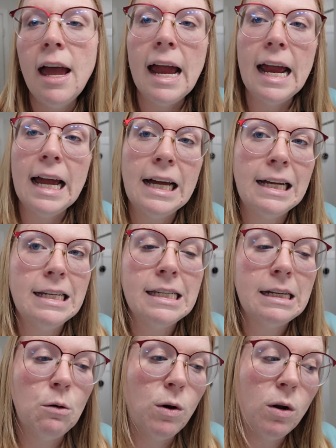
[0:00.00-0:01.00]

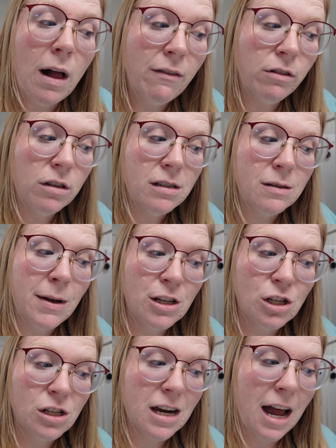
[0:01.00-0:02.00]
and we don't have as
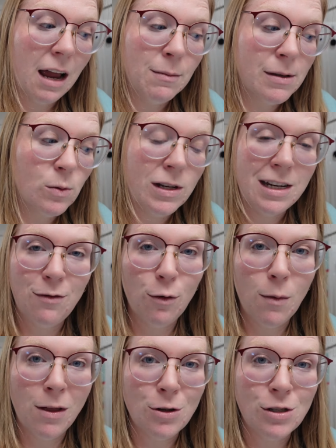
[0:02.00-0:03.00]
much time as we did
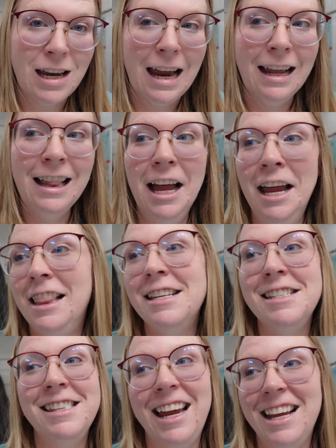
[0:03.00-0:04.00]
for Mother's Day. Like,
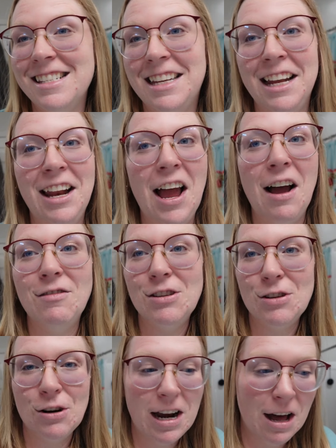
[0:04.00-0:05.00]
this thing is gonna have to
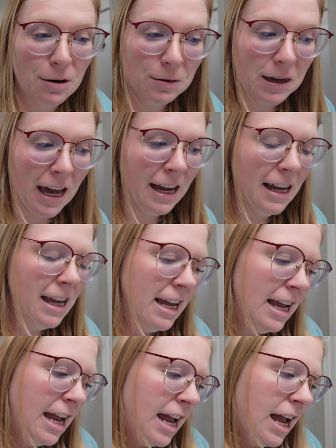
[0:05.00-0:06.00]
turn out okay.
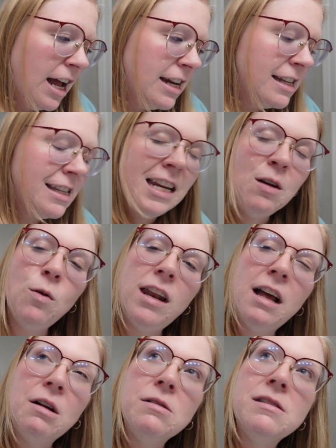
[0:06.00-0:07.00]
Does anyone
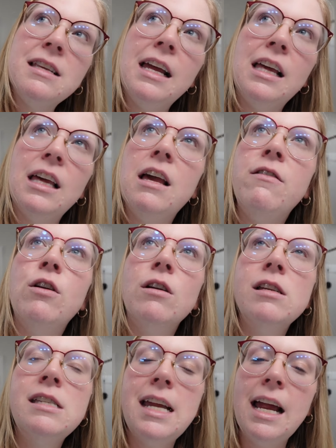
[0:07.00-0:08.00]
else, like, if you're
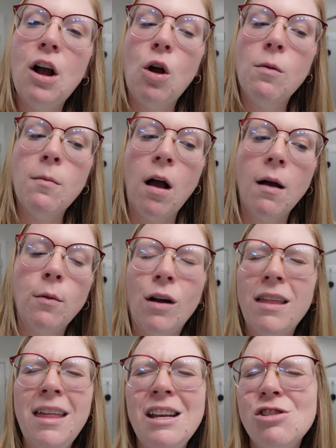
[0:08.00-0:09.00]
a stay-at-home mom, or
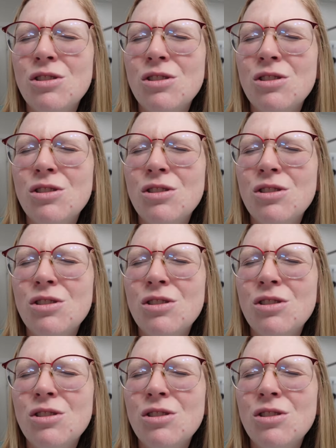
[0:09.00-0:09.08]
I think